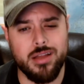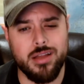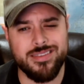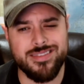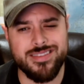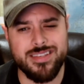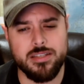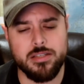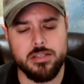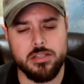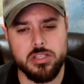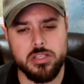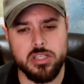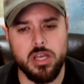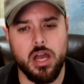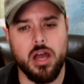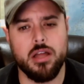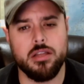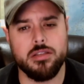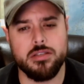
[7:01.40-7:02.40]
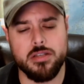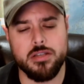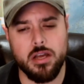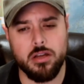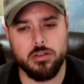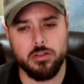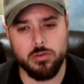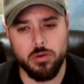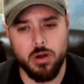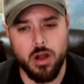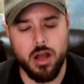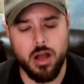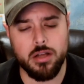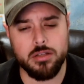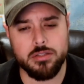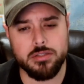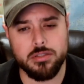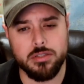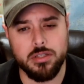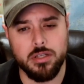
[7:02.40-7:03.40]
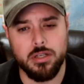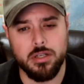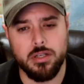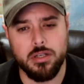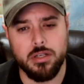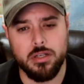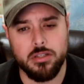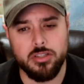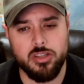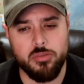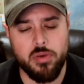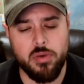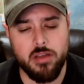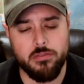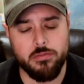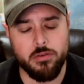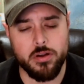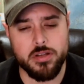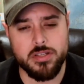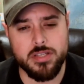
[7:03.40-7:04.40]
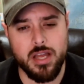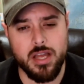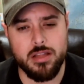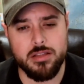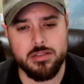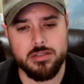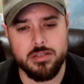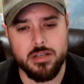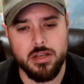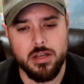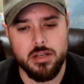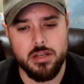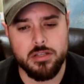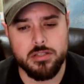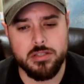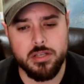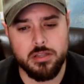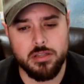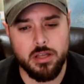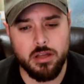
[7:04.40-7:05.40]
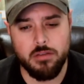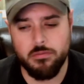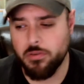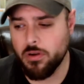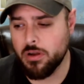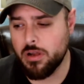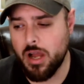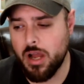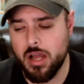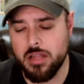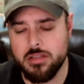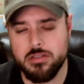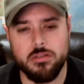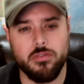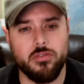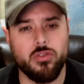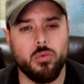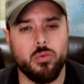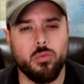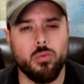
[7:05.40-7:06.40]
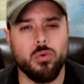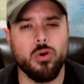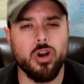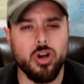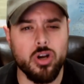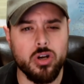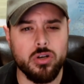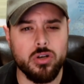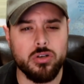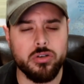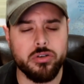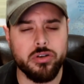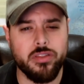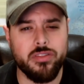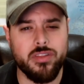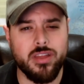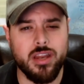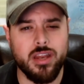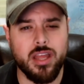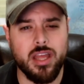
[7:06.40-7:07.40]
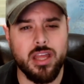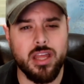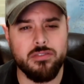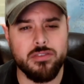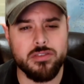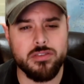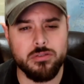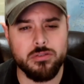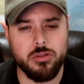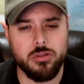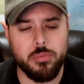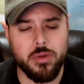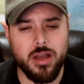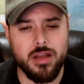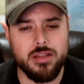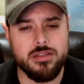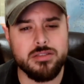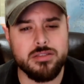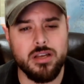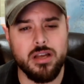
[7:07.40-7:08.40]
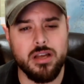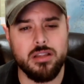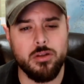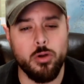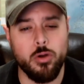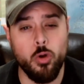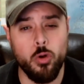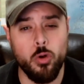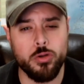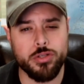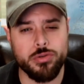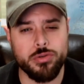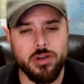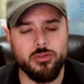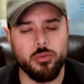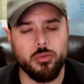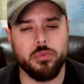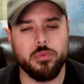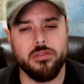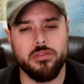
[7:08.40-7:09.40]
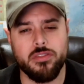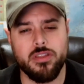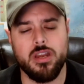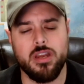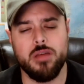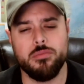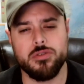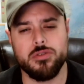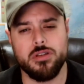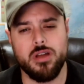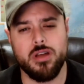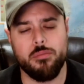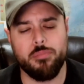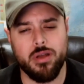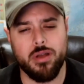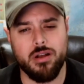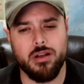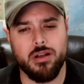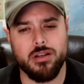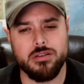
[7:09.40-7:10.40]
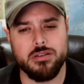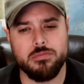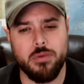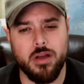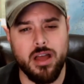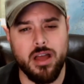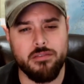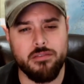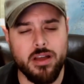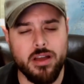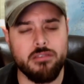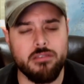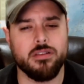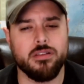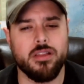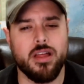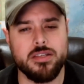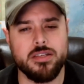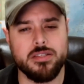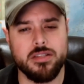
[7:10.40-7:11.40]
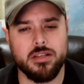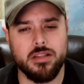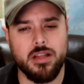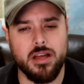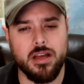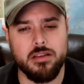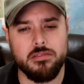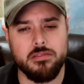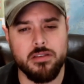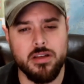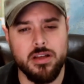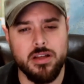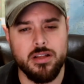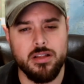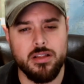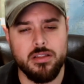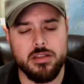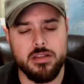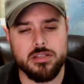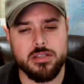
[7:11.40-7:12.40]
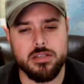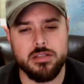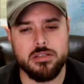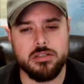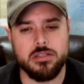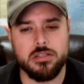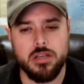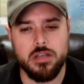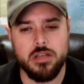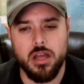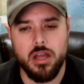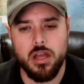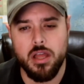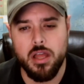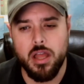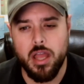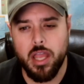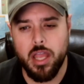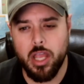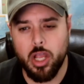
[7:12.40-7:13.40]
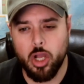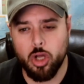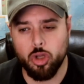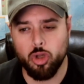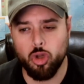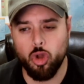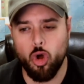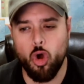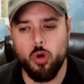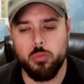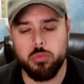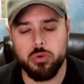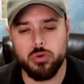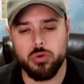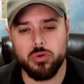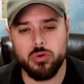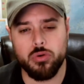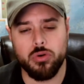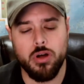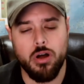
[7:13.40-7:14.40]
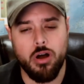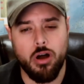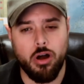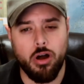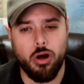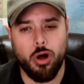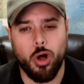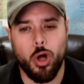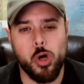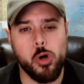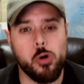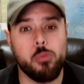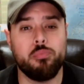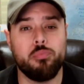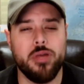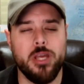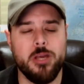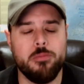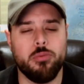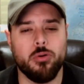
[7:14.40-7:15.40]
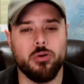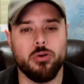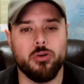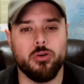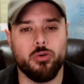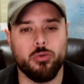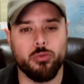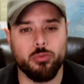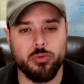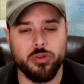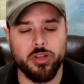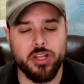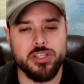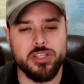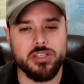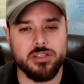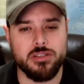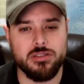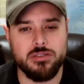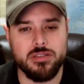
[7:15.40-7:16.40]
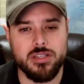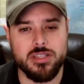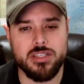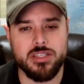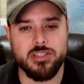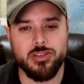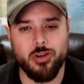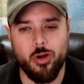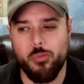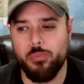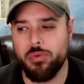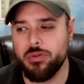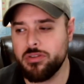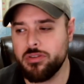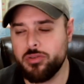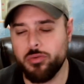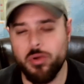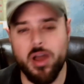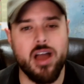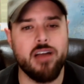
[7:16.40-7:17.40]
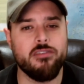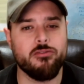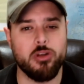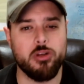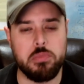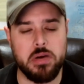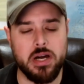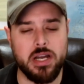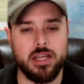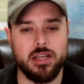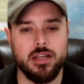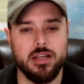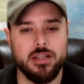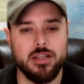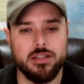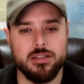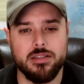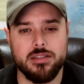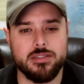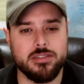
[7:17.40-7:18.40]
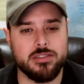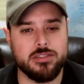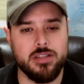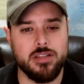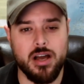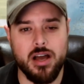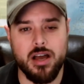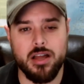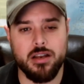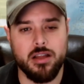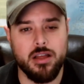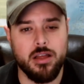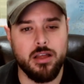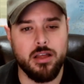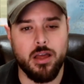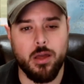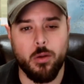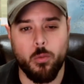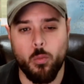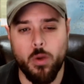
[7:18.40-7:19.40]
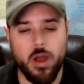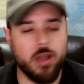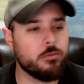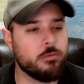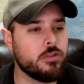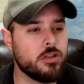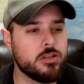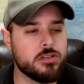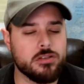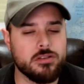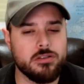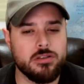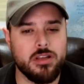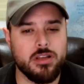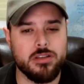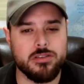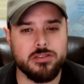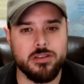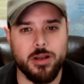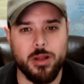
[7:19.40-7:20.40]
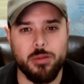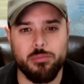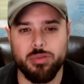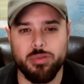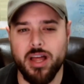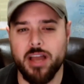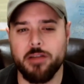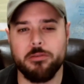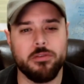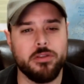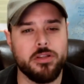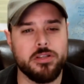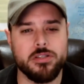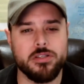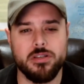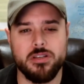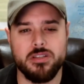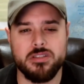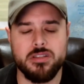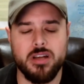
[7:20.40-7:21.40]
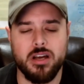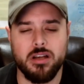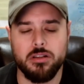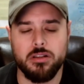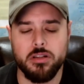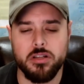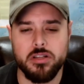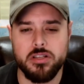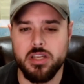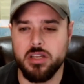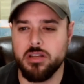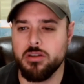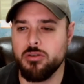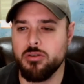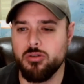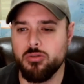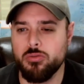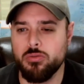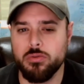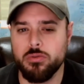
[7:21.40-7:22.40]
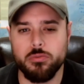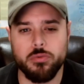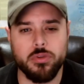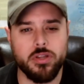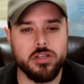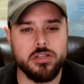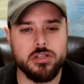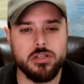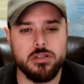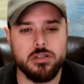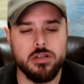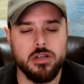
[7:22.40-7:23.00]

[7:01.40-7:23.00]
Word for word: sent his son to die on the cross to pay for our sins. So that for God to love the world, that he gave his only begotten son. Whosoever believeth in him should not perish, but have everlasting life. This is a global, all people religion. This is open to everybody. This is not a white religion. It is not a black religion. It's not a Latino religion